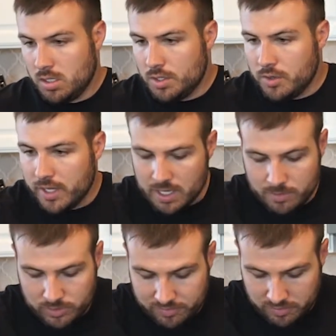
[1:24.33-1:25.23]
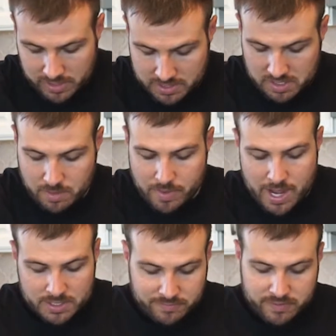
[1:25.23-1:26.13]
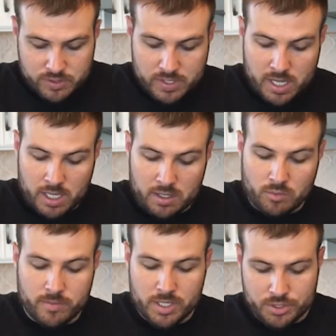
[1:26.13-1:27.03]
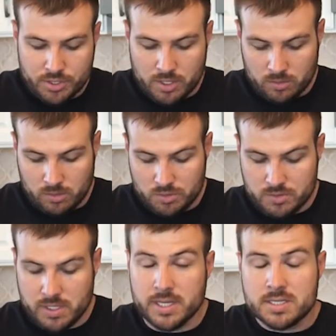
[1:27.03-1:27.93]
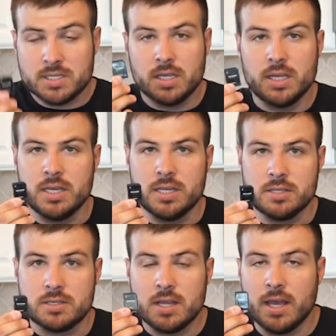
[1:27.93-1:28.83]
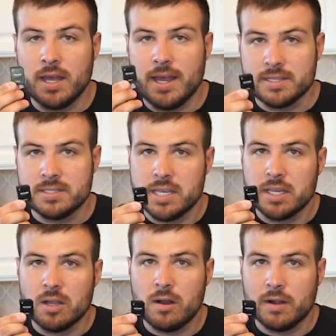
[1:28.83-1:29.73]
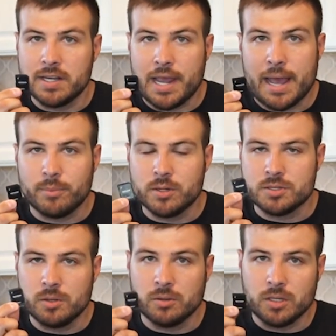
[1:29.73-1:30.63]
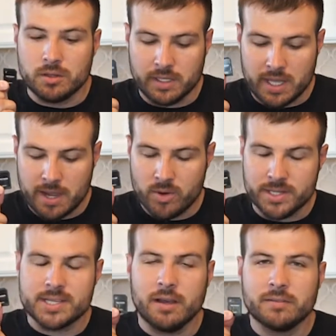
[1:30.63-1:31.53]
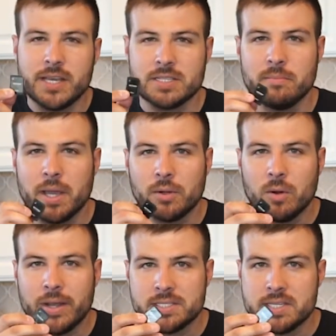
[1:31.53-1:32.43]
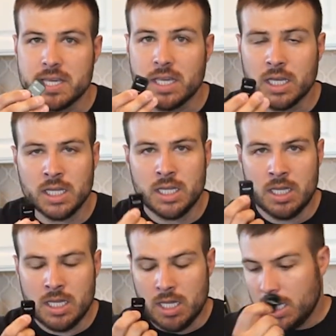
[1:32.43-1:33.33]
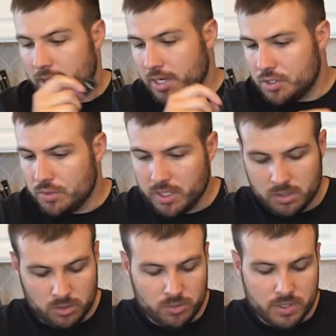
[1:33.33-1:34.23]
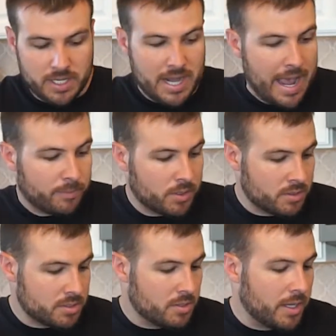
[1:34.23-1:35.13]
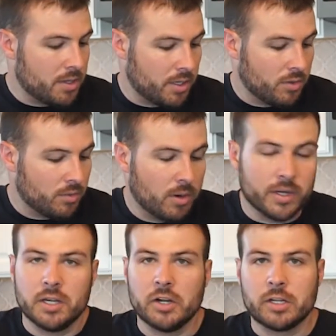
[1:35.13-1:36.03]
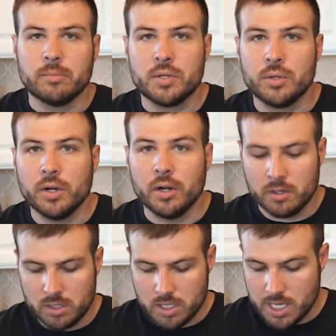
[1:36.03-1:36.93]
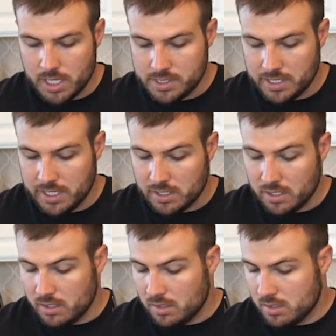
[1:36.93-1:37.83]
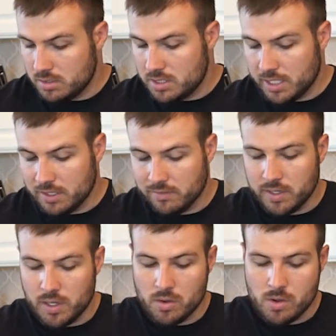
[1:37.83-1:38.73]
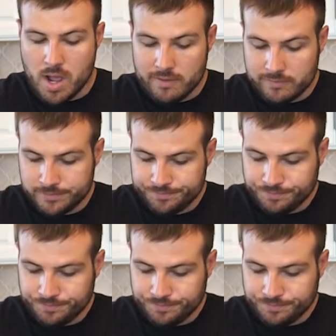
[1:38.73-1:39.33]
You get a couple different things in the box. The first thing, and you want to make sure you don't lose this, is SD card adapter. So the camera itself takes a micro SD. They do include the adapter so that you can throw it into your computer to get the video off.